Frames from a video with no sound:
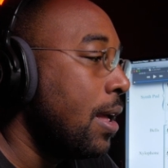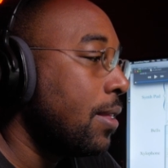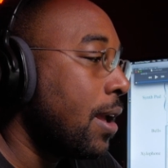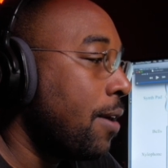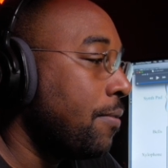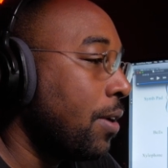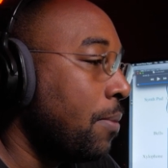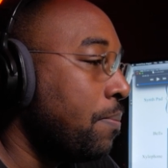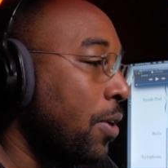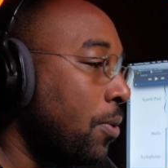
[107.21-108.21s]
They have a
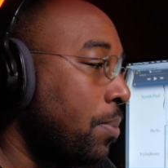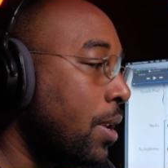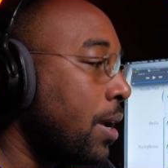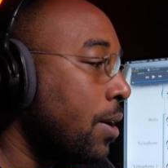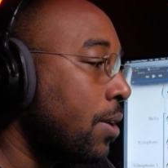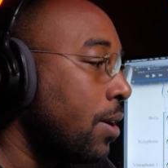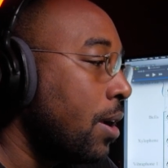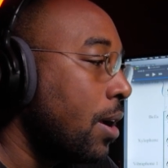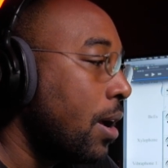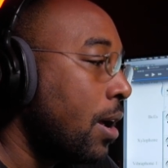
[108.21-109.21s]
bell player
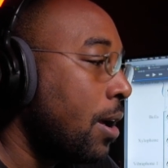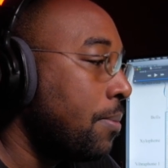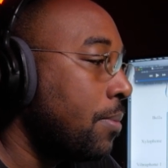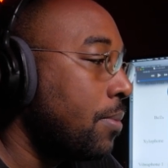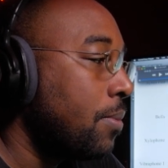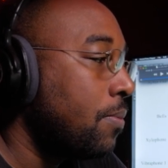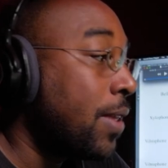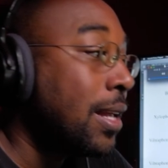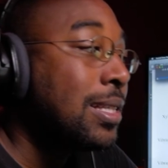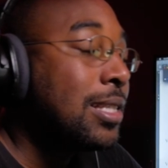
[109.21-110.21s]
um,
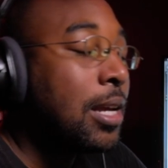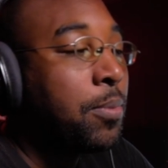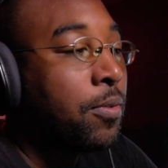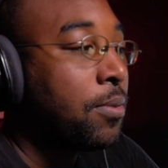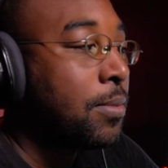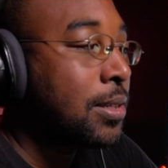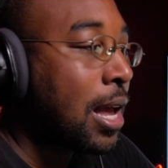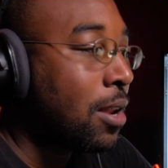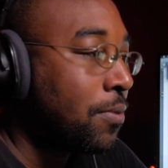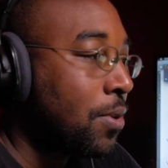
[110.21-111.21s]
that's separate from the
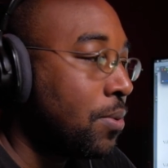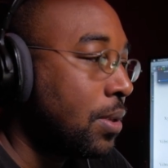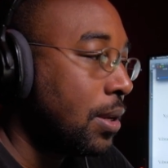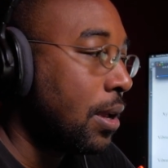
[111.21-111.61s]
xylophone.